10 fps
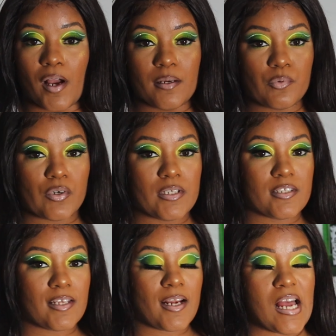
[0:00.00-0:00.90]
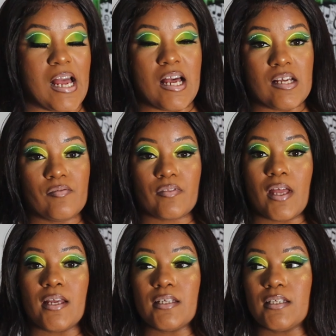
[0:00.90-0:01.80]
fibroids that I have
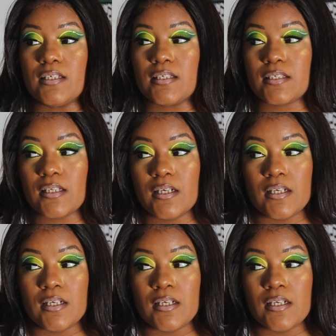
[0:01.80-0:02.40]
that is